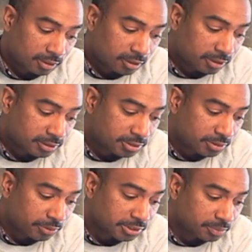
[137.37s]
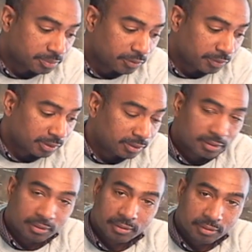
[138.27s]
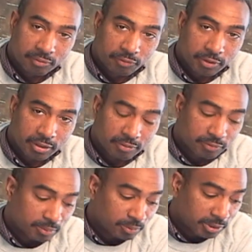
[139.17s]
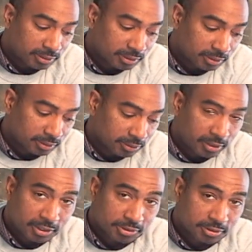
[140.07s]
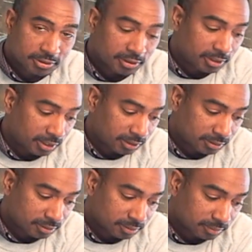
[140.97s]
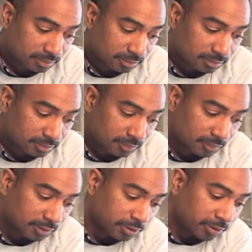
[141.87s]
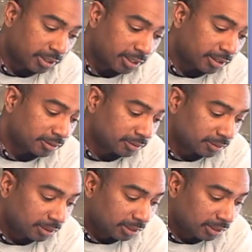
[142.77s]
all it's doing is moving the figure from one location to the next. So again,